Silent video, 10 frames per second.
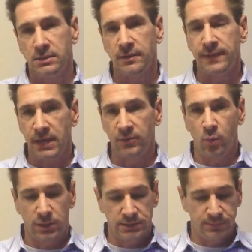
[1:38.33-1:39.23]
Then the other
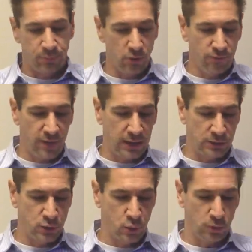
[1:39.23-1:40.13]
one is the profile
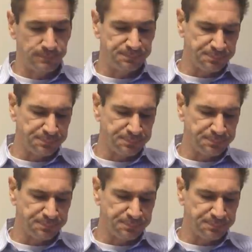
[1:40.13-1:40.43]
tool,